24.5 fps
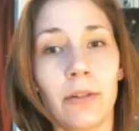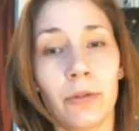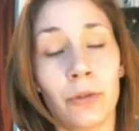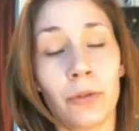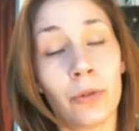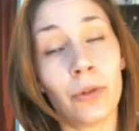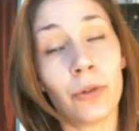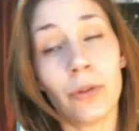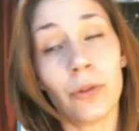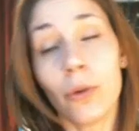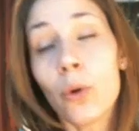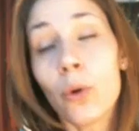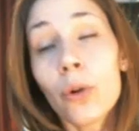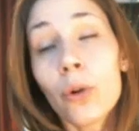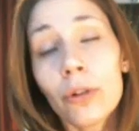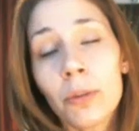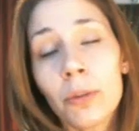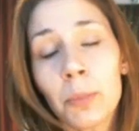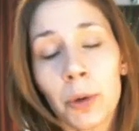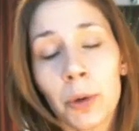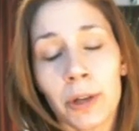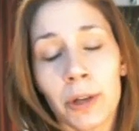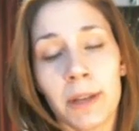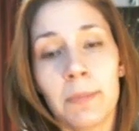or a
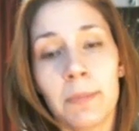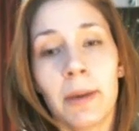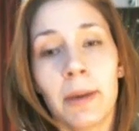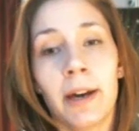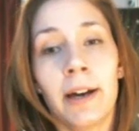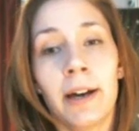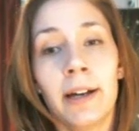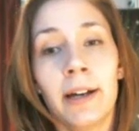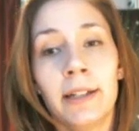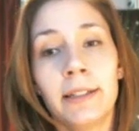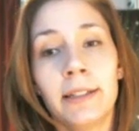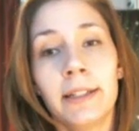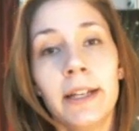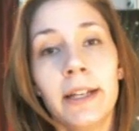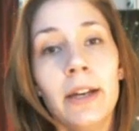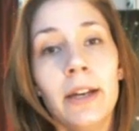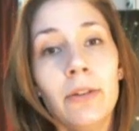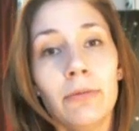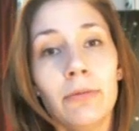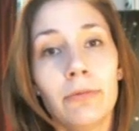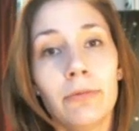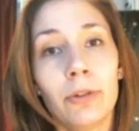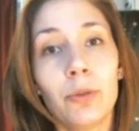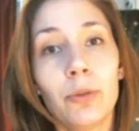body part
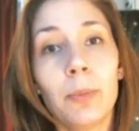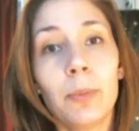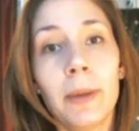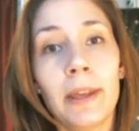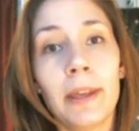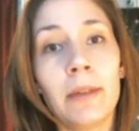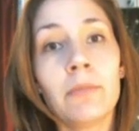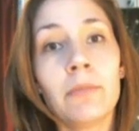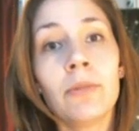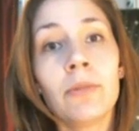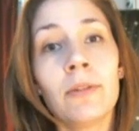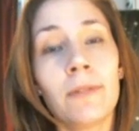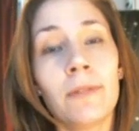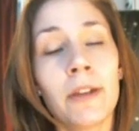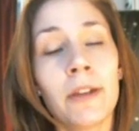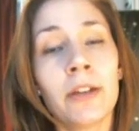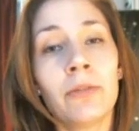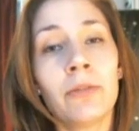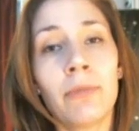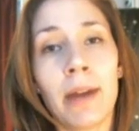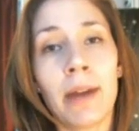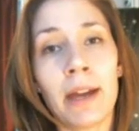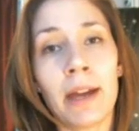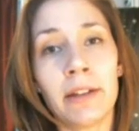will be moving
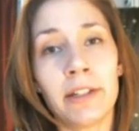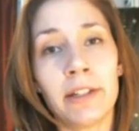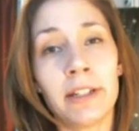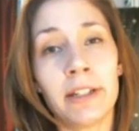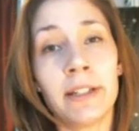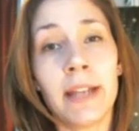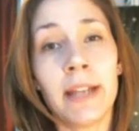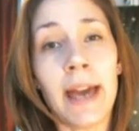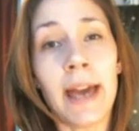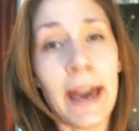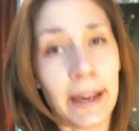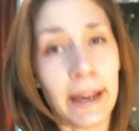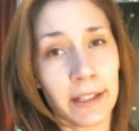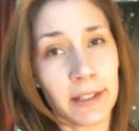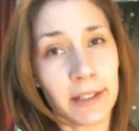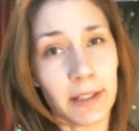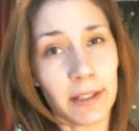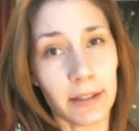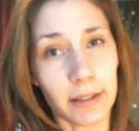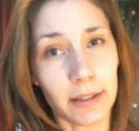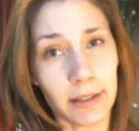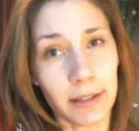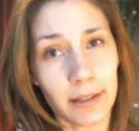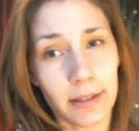around an
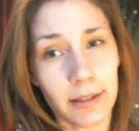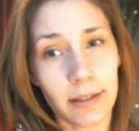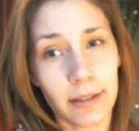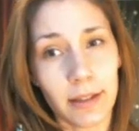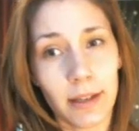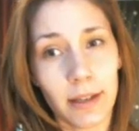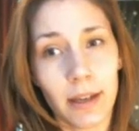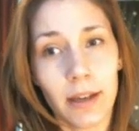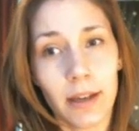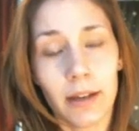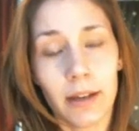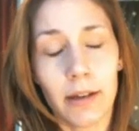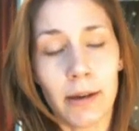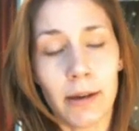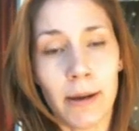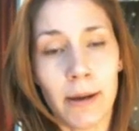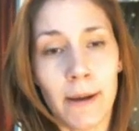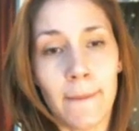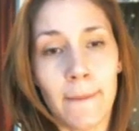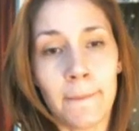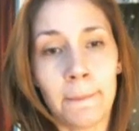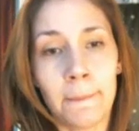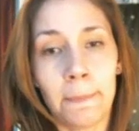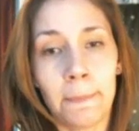axis.
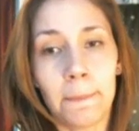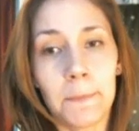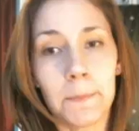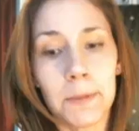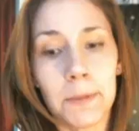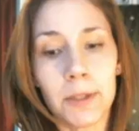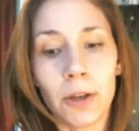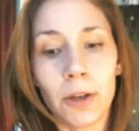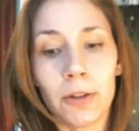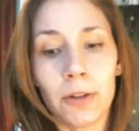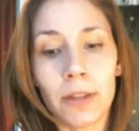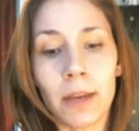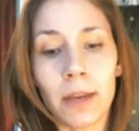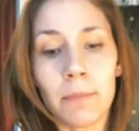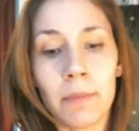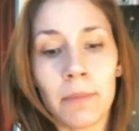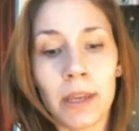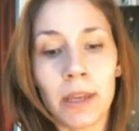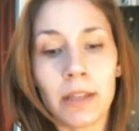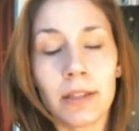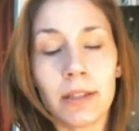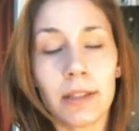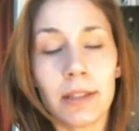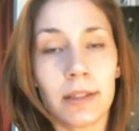So that
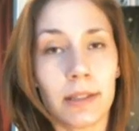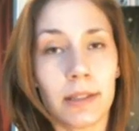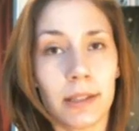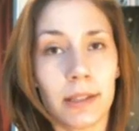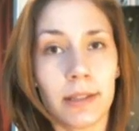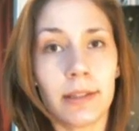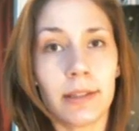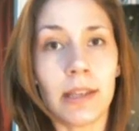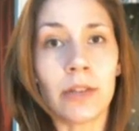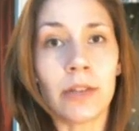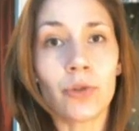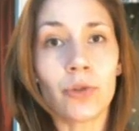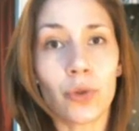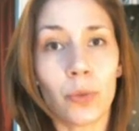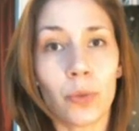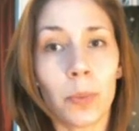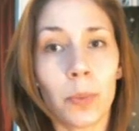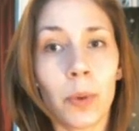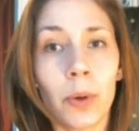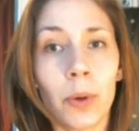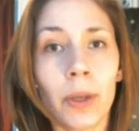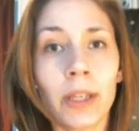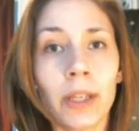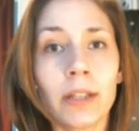means it's a central
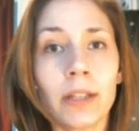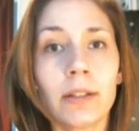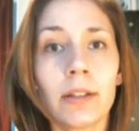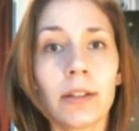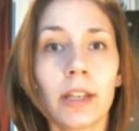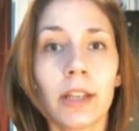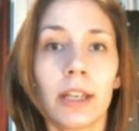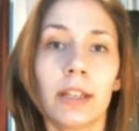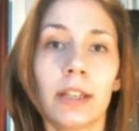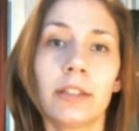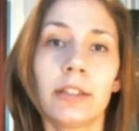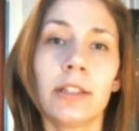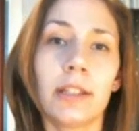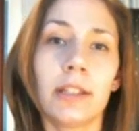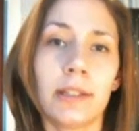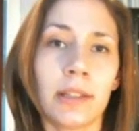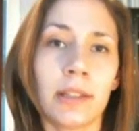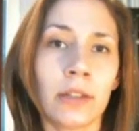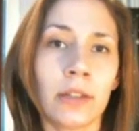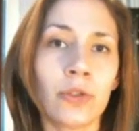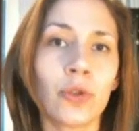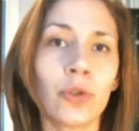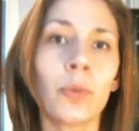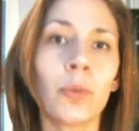point, and that
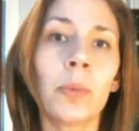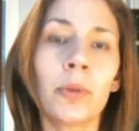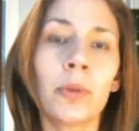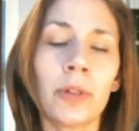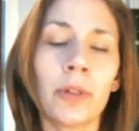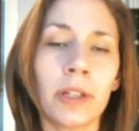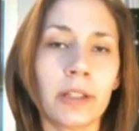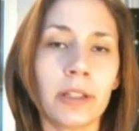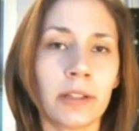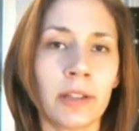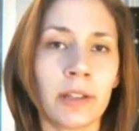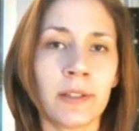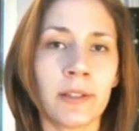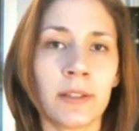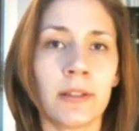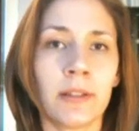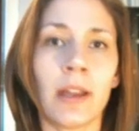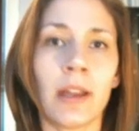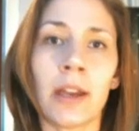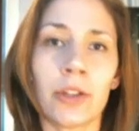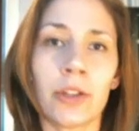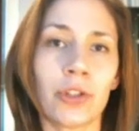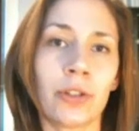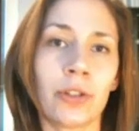central point doesn't
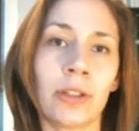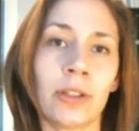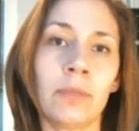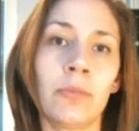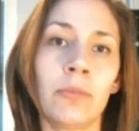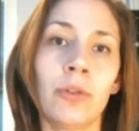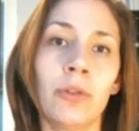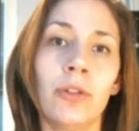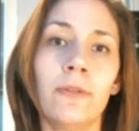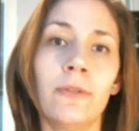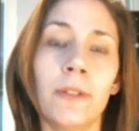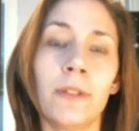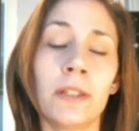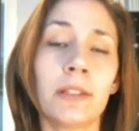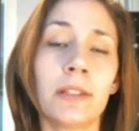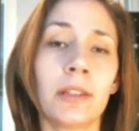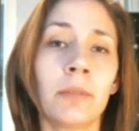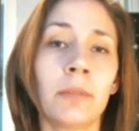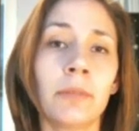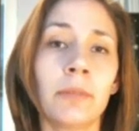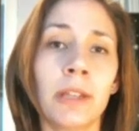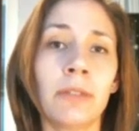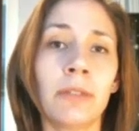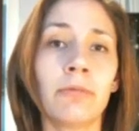actually move and
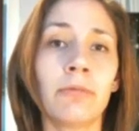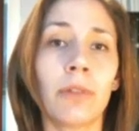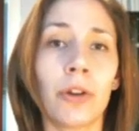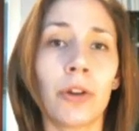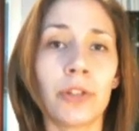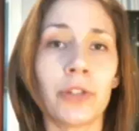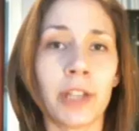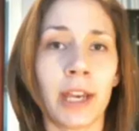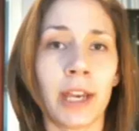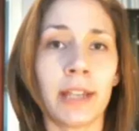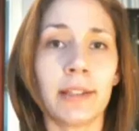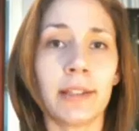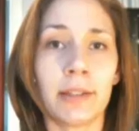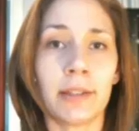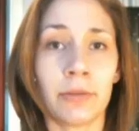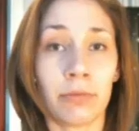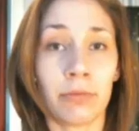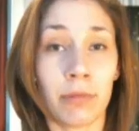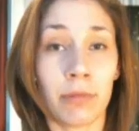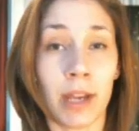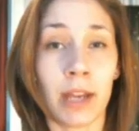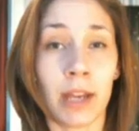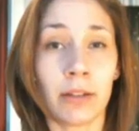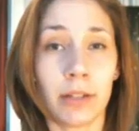something rotates
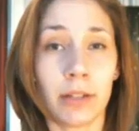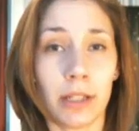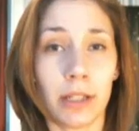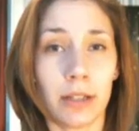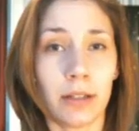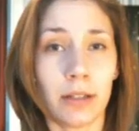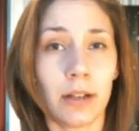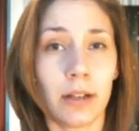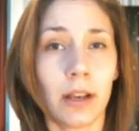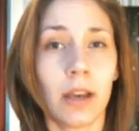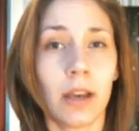around it.